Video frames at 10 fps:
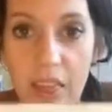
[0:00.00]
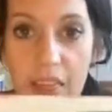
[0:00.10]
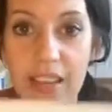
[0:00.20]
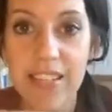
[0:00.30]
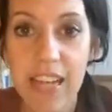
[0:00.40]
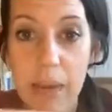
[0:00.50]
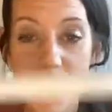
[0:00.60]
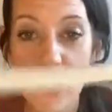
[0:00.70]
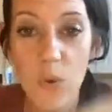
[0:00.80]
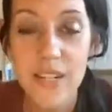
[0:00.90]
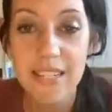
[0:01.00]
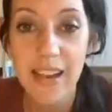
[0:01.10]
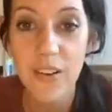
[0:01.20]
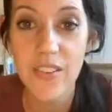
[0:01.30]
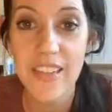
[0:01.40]
this tape is going
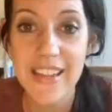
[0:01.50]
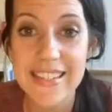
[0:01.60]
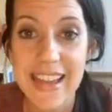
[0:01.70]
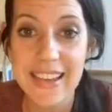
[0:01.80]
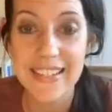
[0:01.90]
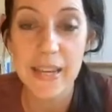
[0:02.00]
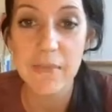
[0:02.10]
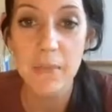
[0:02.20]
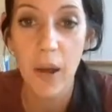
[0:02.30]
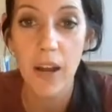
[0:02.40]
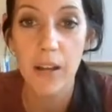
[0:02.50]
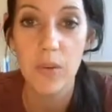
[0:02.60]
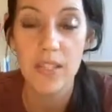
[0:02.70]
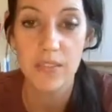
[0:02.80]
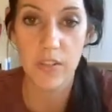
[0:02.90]
down in the exact same spot
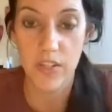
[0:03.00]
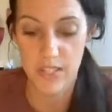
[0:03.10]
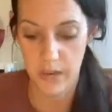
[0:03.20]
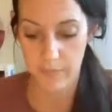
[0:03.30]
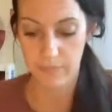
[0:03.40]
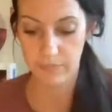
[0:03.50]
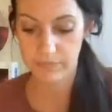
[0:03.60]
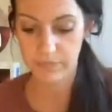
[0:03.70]
it was the first time.